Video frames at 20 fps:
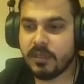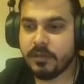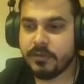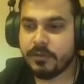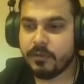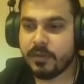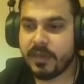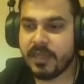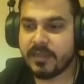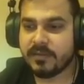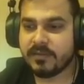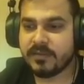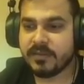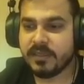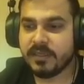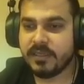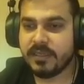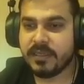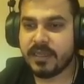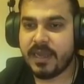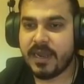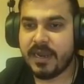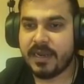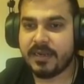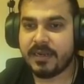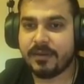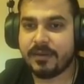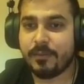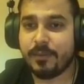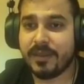You can see
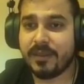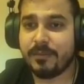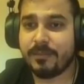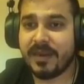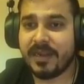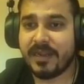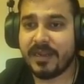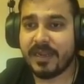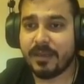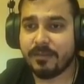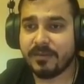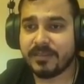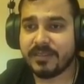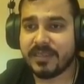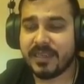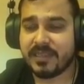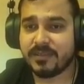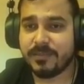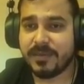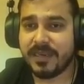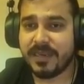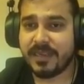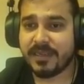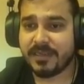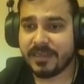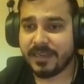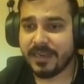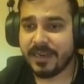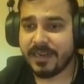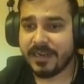that whether my tables has been
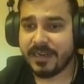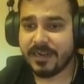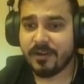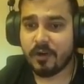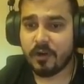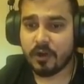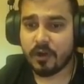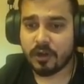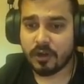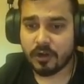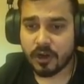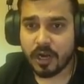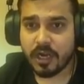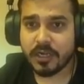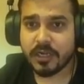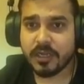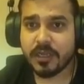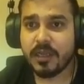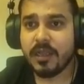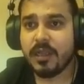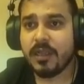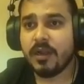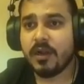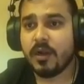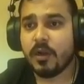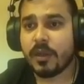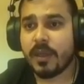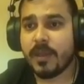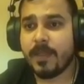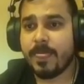created or not.
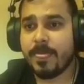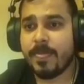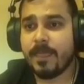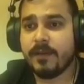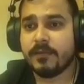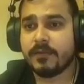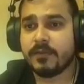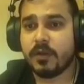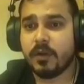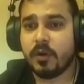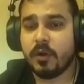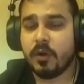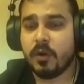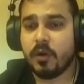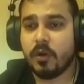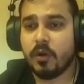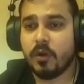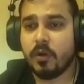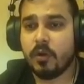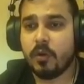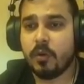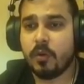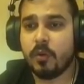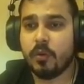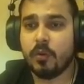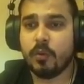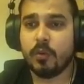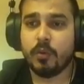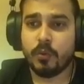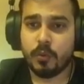Okay,
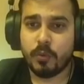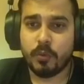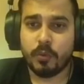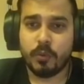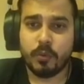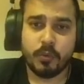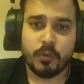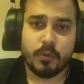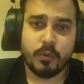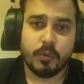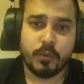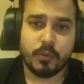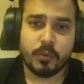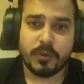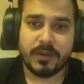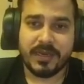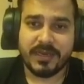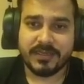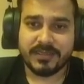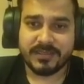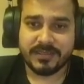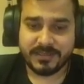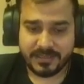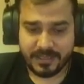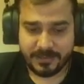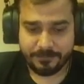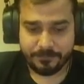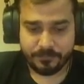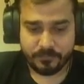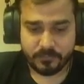so let's
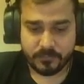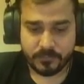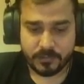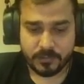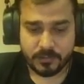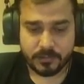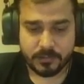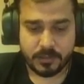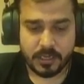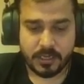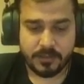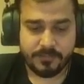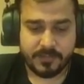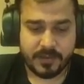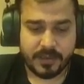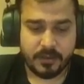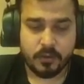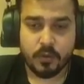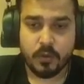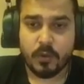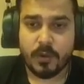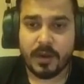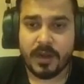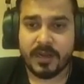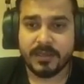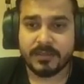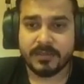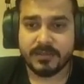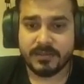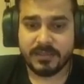see. Now if I go
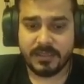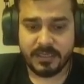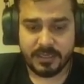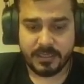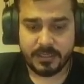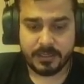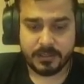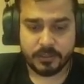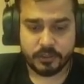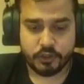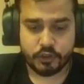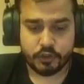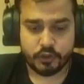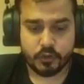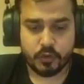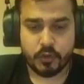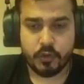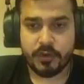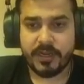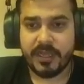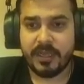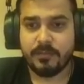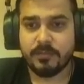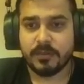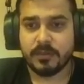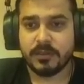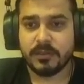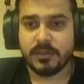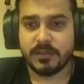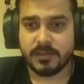and see show
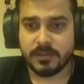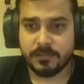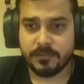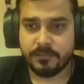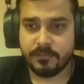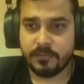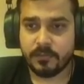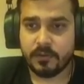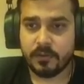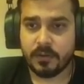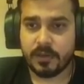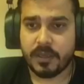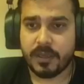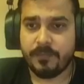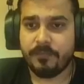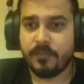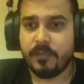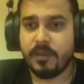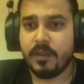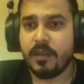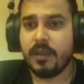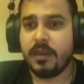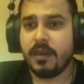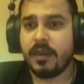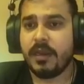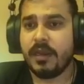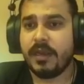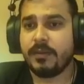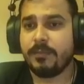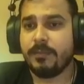tables, okay,
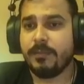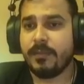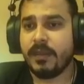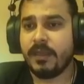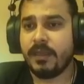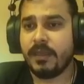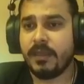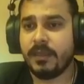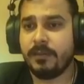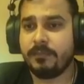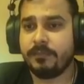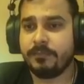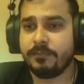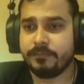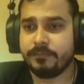let me